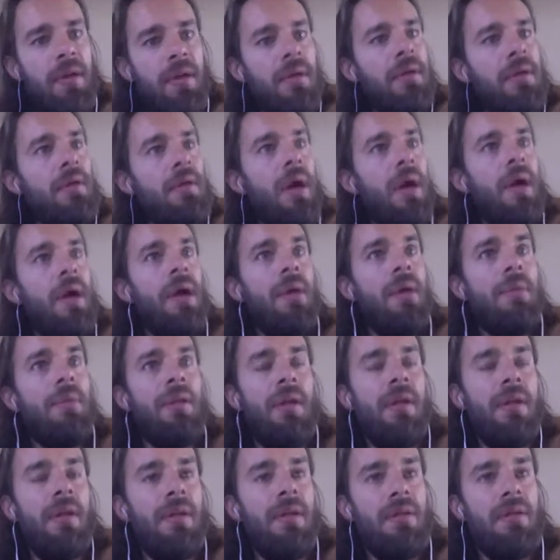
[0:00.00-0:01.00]

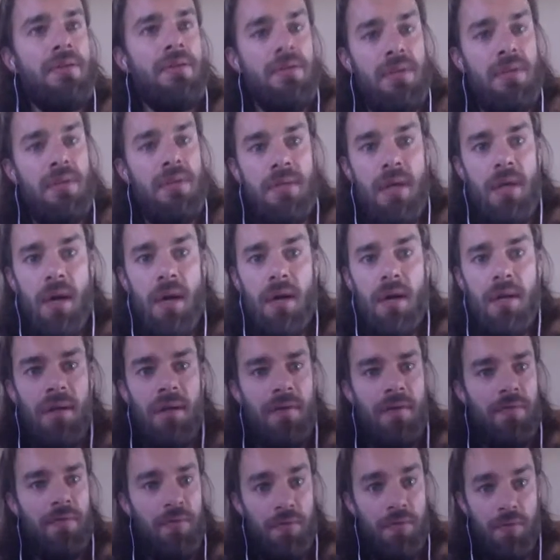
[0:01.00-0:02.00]
there's a ton of
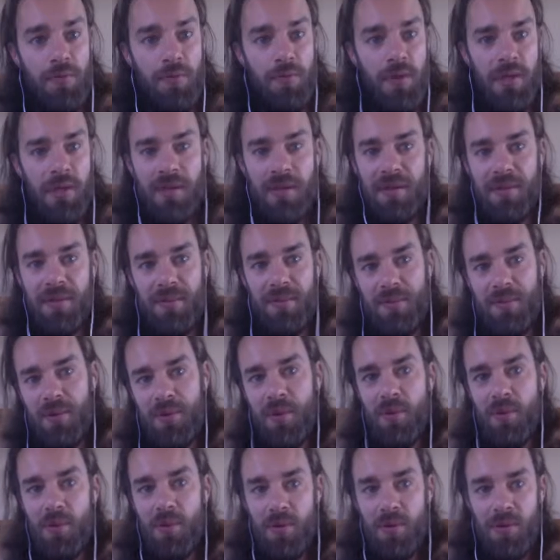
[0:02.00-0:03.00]
really
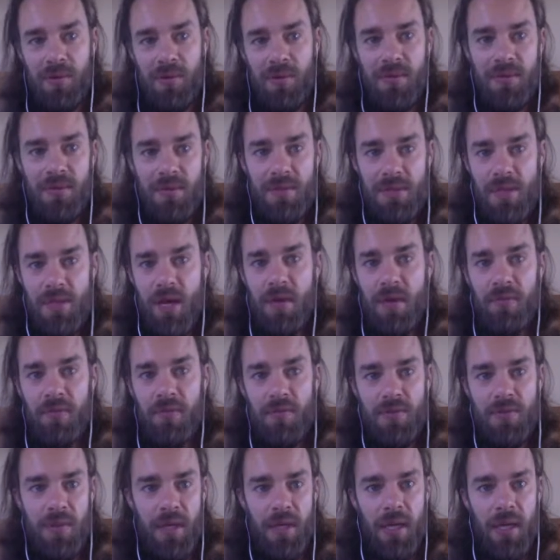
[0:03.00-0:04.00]
cool stuff, which
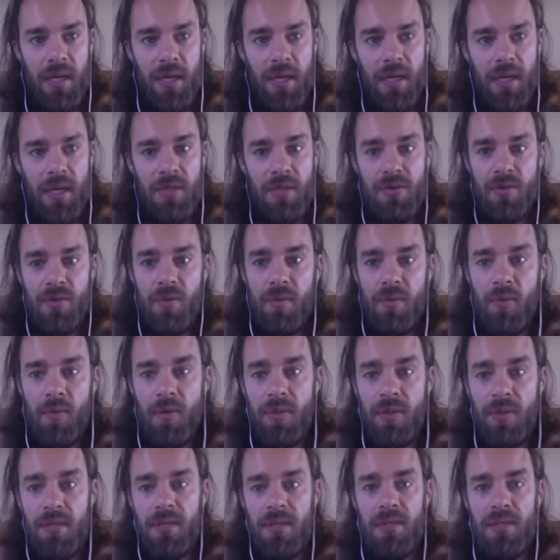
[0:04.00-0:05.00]
we can get into in more
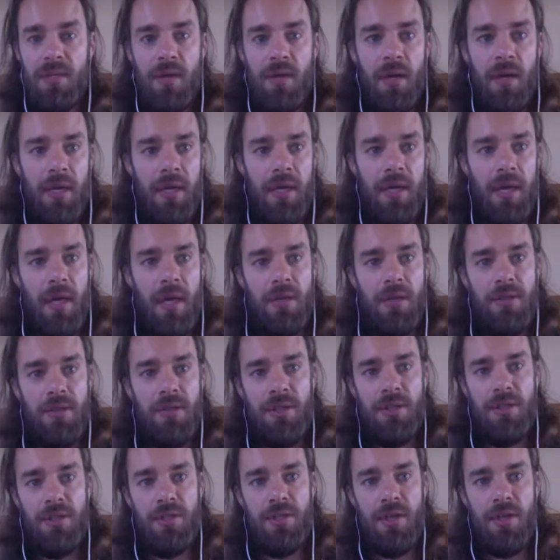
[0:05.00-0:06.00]
detail. I can actually
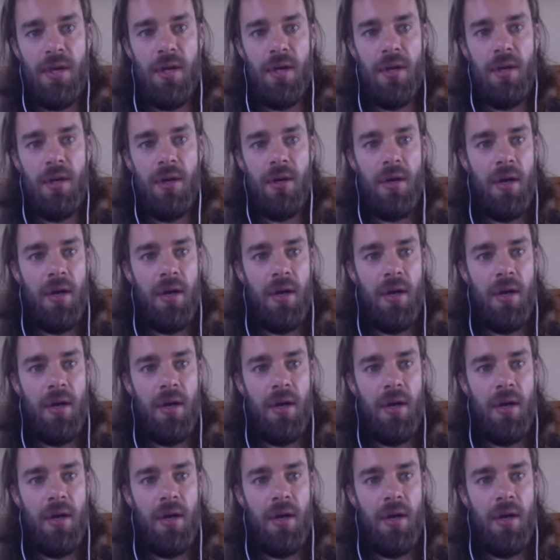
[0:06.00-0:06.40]
share,